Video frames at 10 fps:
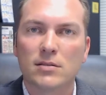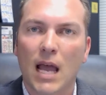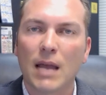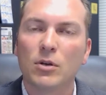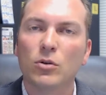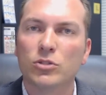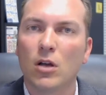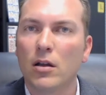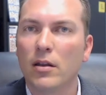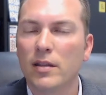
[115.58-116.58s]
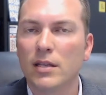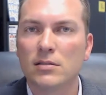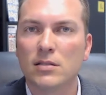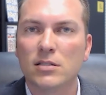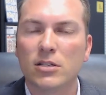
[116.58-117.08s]
time goes on,
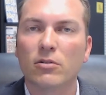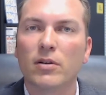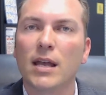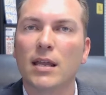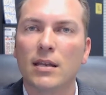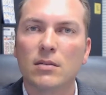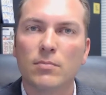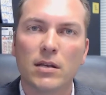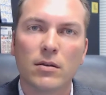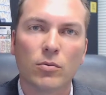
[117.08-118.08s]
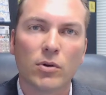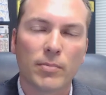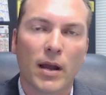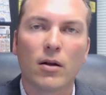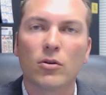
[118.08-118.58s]
things deteriorate and need to be
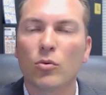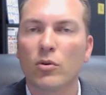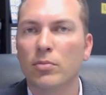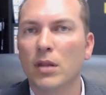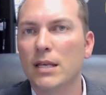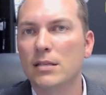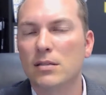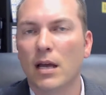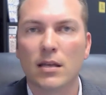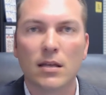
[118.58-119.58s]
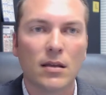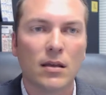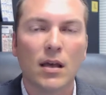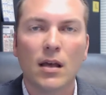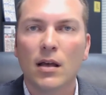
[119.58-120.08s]
repaired or replaced,
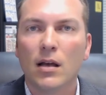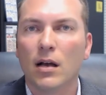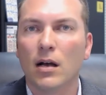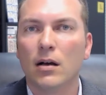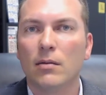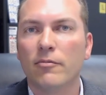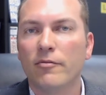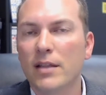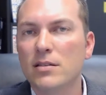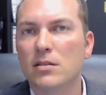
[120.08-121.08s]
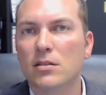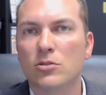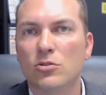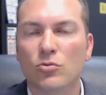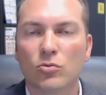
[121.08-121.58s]
i.e.
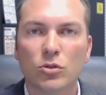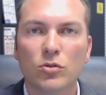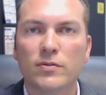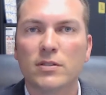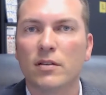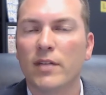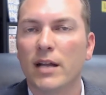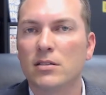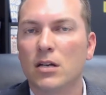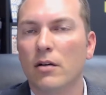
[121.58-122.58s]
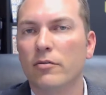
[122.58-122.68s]
Fences, roofs, if that's